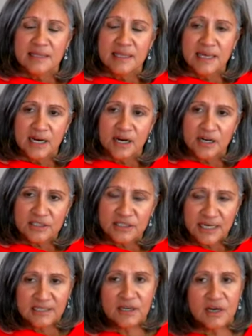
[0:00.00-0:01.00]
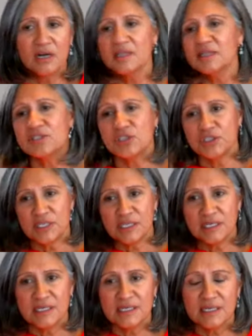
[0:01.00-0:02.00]
their
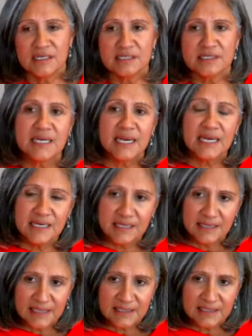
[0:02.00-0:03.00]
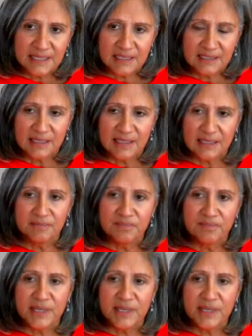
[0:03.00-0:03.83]
technology is taking that data